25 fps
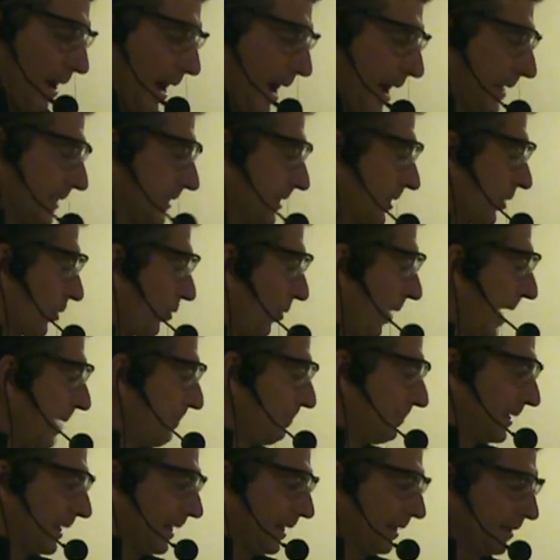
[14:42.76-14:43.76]
I
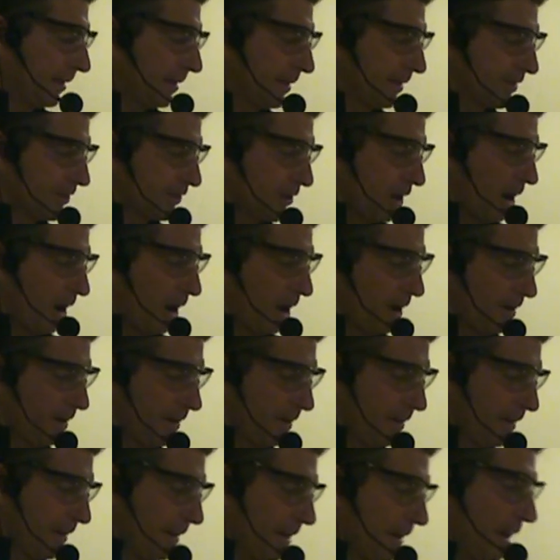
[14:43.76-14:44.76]
scraped it to start.
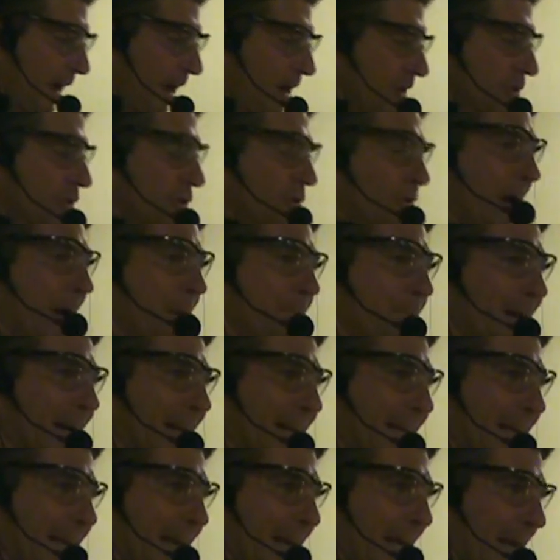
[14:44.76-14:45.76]
I'll scrape it
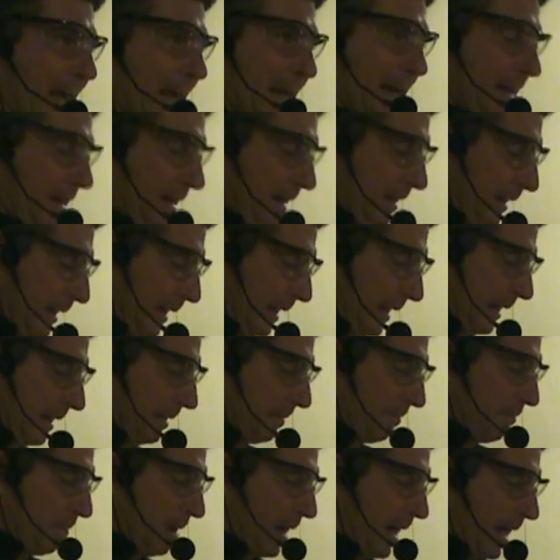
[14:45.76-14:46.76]
again,
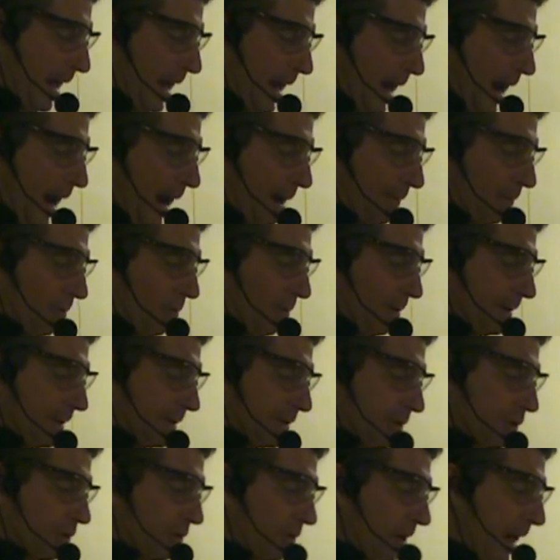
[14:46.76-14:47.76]
but I'm going to
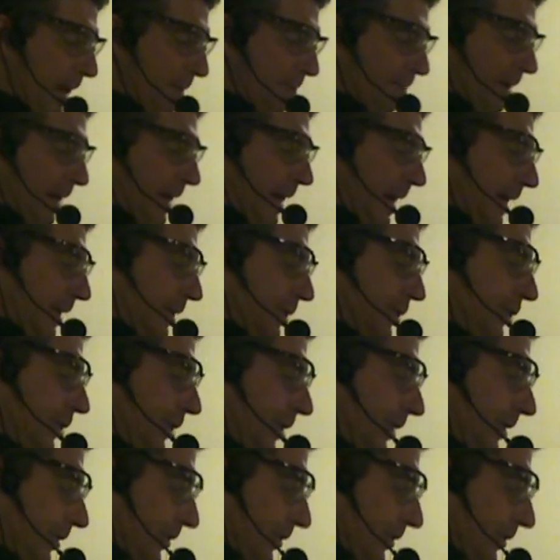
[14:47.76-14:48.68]
scrape it at a shear